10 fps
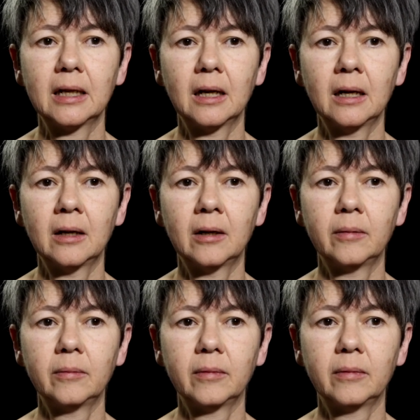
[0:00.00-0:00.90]

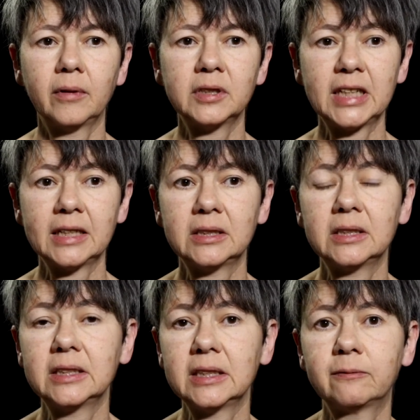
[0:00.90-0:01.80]
the
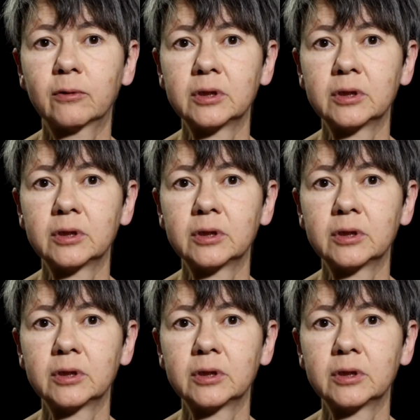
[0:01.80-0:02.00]
tendency for